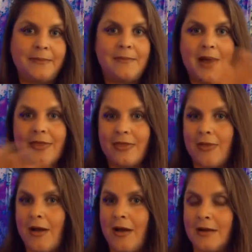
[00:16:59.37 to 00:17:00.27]

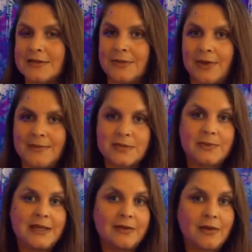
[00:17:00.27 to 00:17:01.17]
month-long, sometimes
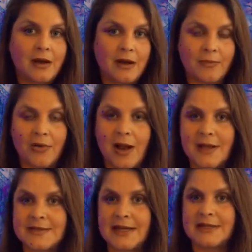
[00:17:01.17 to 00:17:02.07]
week-long
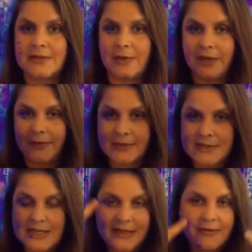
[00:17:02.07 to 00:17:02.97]
process where you
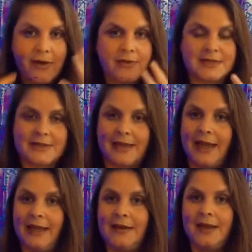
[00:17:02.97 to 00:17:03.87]
receive all this
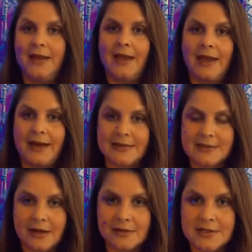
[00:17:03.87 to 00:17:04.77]
light and it
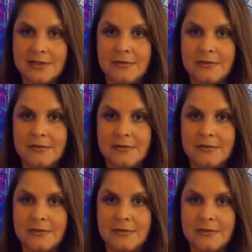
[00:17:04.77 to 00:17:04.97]
starts to